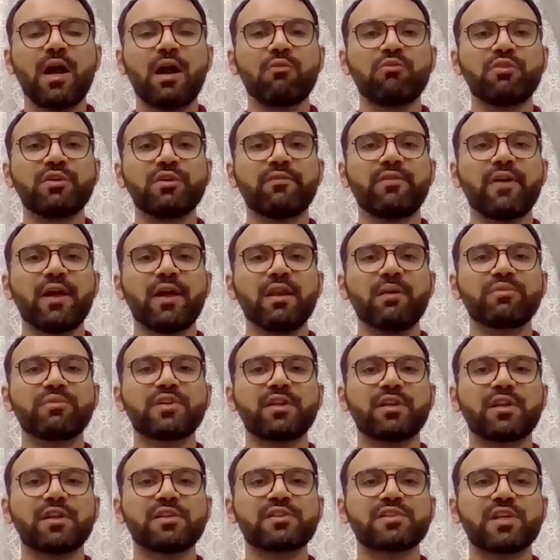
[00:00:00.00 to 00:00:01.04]
we developed
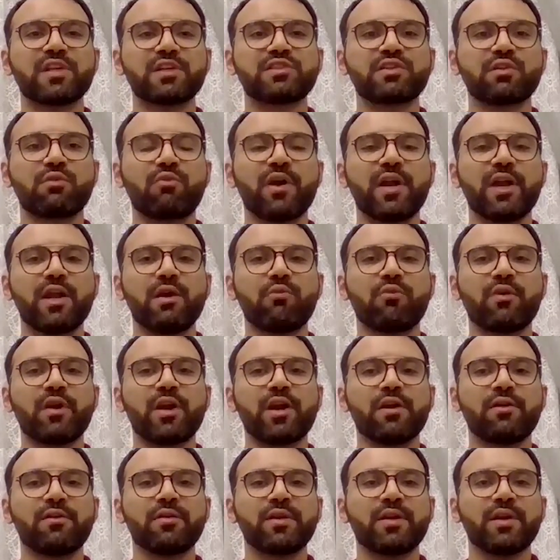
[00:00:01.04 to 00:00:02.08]
it in such a way
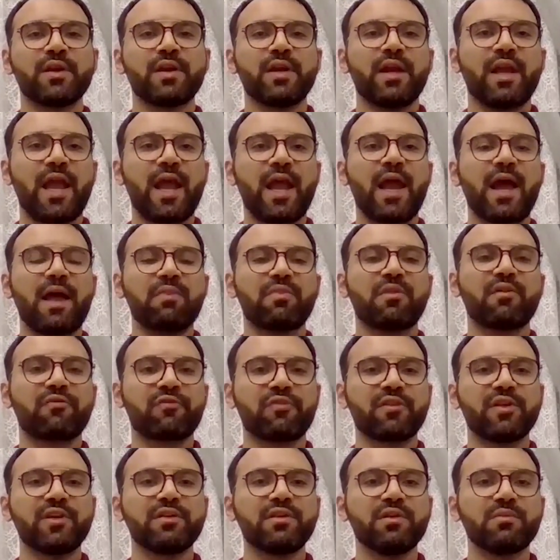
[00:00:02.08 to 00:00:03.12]
where it had the
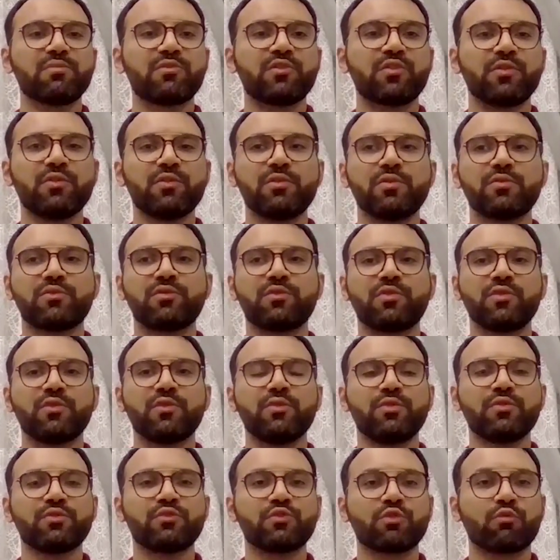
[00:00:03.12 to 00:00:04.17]
freedom to
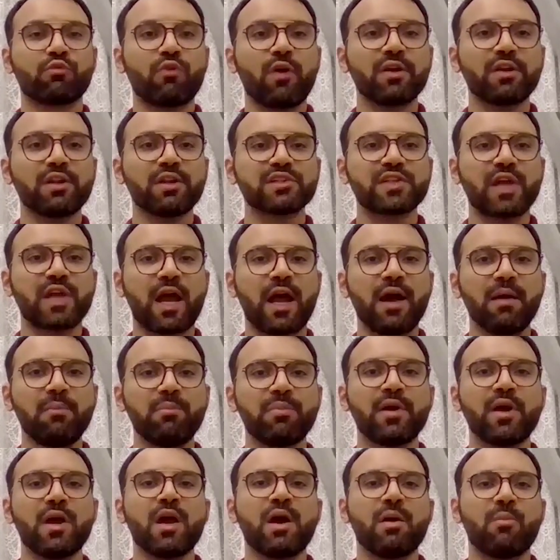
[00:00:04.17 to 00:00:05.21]
run as a hub,
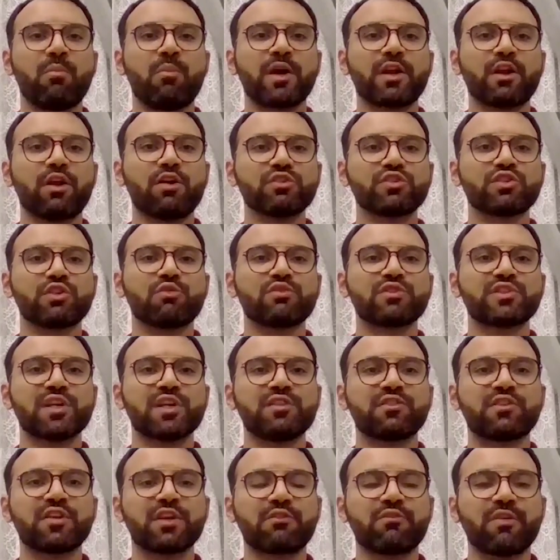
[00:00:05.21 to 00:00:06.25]
but also is
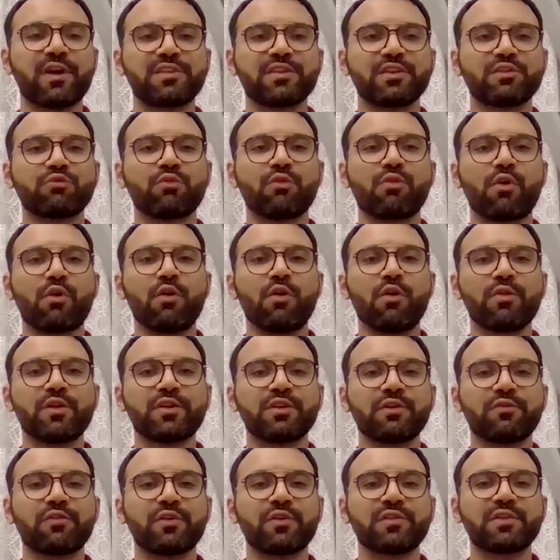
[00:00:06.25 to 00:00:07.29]
integrated with all the
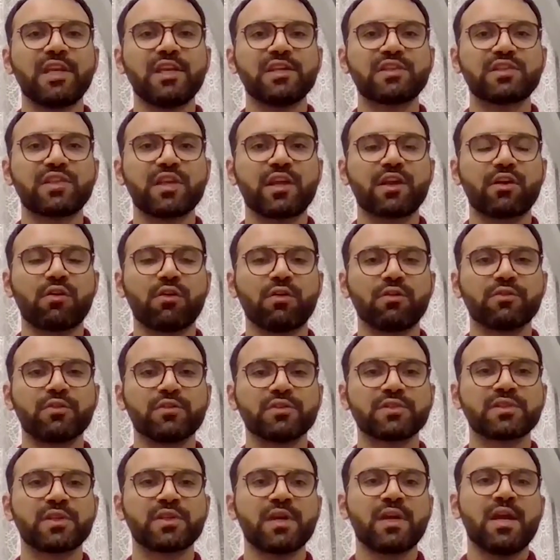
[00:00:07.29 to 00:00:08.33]
different key
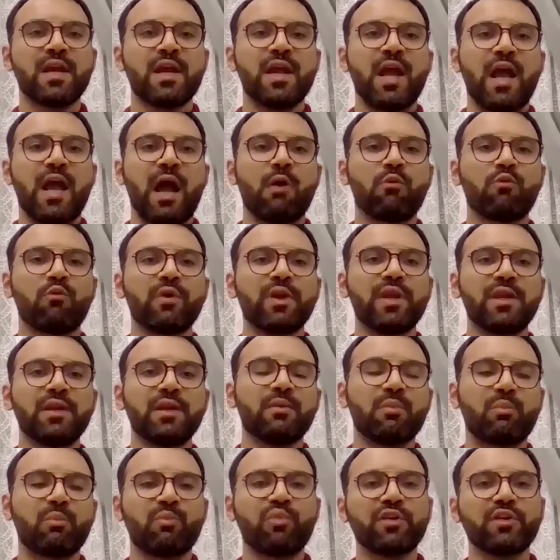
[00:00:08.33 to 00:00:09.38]
stakeholders. And
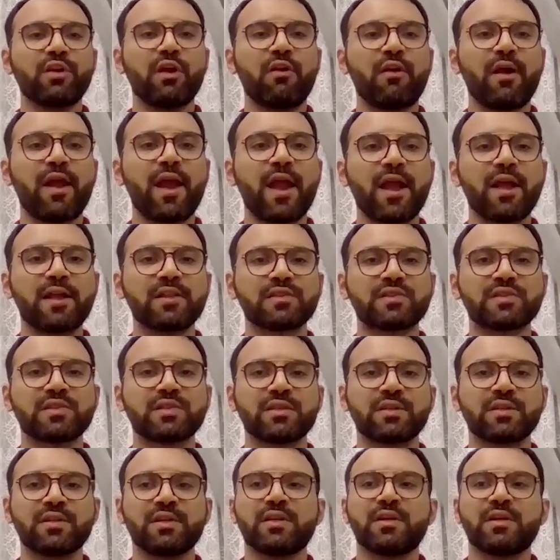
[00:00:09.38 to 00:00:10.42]
we put our hands